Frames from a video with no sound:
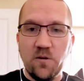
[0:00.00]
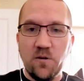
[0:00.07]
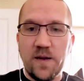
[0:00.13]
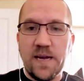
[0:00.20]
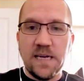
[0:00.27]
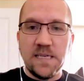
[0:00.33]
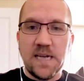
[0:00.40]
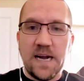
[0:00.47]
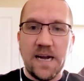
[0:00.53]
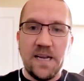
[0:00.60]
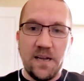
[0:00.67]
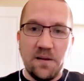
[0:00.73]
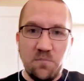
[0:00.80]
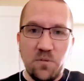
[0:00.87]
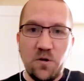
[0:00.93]
anxiety
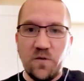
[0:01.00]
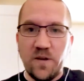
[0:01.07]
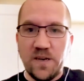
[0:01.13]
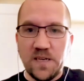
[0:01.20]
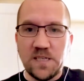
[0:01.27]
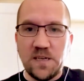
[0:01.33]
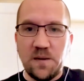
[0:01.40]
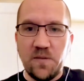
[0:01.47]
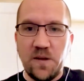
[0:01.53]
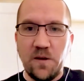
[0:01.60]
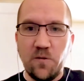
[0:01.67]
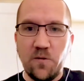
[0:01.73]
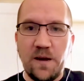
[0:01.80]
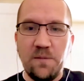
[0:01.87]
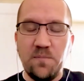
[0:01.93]
and move into something,
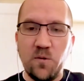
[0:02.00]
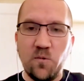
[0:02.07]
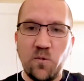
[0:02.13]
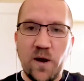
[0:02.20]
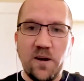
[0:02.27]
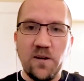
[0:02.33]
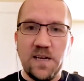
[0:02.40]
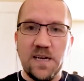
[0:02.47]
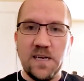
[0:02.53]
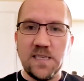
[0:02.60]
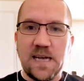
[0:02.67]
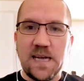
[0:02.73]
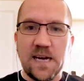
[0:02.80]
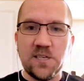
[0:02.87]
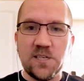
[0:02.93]
right? But rarely is
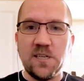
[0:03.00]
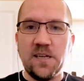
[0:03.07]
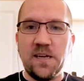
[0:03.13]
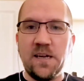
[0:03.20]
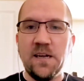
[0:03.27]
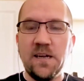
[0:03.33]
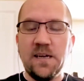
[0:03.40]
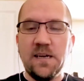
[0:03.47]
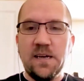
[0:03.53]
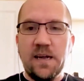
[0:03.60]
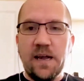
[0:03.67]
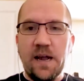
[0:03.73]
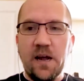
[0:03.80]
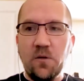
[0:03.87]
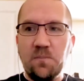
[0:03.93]
actually
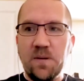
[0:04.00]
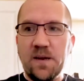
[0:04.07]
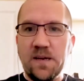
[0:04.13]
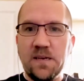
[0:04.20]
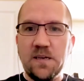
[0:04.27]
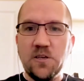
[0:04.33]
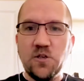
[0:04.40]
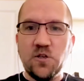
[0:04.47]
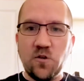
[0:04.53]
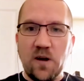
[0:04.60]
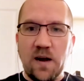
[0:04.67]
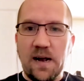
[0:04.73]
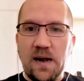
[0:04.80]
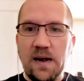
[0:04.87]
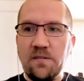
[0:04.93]
helping
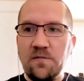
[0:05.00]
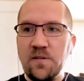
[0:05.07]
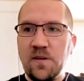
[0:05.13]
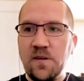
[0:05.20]
drive